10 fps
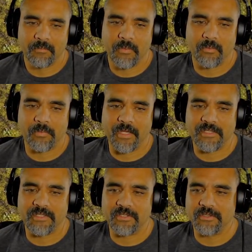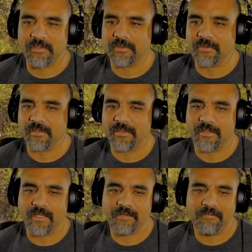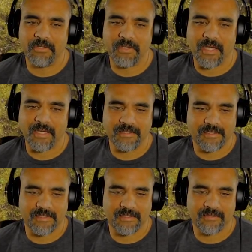But we'll probably do like a few nights.